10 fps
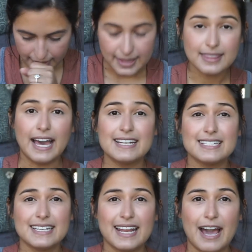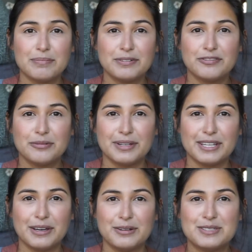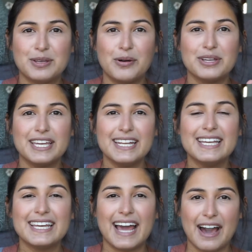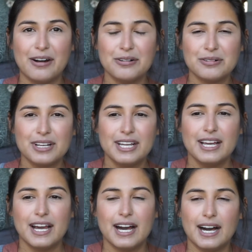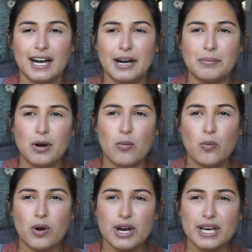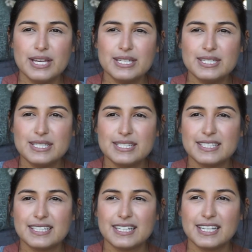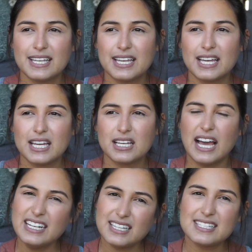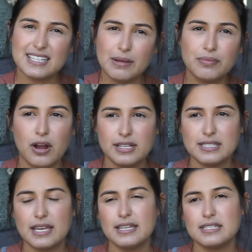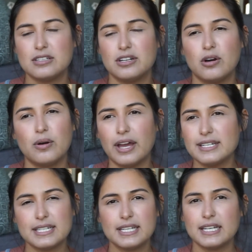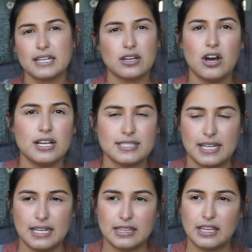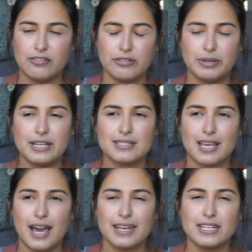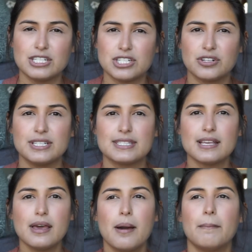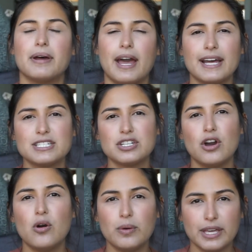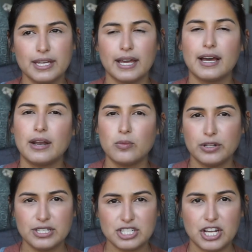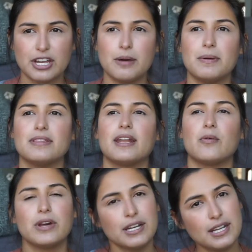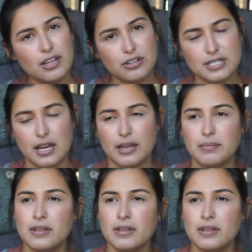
that didn't happen for me though. So getting it out was kind of the same process. It didn't cost anything for me because I had insurance, but I had to go in, I got a wellness checkup, and then I went in another time.